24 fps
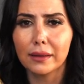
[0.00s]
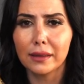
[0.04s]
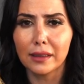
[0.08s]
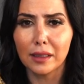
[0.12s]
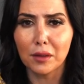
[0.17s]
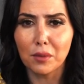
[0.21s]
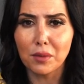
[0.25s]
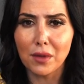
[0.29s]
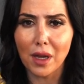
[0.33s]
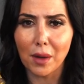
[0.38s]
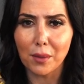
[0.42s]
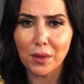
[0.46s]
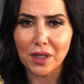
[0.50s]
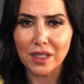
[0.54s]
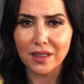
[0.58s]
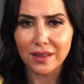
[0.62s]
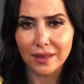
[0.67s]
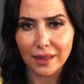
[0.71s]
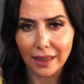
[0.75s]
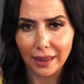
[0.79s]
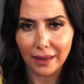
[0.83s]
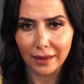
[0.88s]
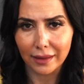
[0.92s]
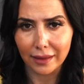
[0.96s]
Tip number
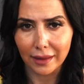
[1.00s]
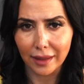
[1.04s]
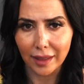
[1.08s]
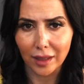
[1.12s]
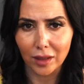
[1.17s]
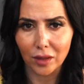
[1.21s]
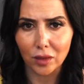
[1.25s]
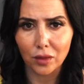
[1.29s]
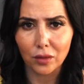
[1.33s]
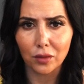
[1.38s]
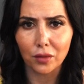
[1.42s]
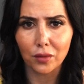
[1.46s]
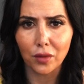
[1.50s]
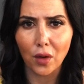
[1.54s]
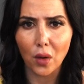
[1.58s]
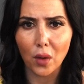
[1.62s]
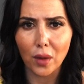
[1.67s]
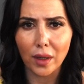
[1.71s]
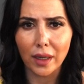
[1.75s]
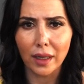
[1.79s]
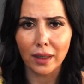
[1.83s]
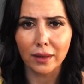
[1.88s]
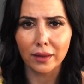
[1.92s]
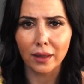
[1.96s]
6 is
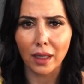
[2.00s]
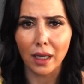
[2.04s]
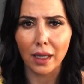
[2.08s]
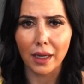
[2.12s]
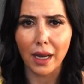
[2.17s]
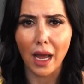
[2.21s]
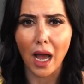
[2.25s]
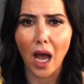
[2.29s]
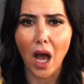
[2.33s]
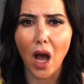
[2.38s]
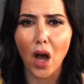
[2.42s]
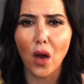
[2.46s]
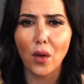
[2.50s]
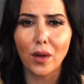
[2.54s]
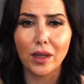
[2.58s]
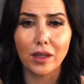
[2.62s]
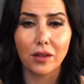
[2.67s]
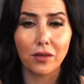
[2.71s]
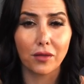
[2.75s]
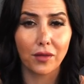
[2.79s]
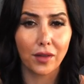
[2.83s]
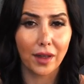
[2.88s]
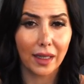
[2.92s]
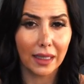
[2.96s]
focus on how
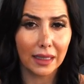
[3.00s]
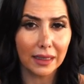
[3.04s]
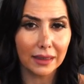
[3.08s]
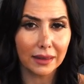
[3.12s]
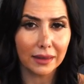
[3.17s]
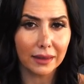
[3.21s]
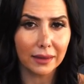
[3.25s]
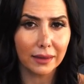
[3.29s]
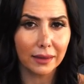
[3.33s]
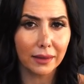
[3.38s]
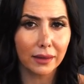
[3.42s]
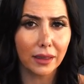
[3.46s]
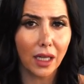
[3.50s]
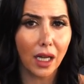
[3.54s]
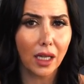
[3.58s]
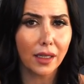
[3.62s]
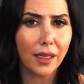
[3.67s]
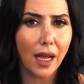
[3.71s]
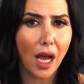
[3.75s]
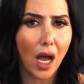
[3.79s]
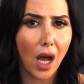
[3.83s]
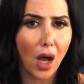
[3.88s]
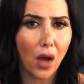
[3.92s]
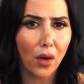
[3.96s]
it feels,
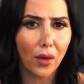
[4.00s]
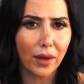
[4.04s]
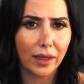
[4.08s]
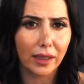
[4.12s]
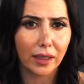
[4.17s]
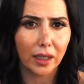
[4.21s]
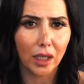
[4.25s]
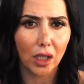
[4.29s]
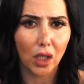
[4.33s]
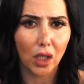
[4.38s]
not how it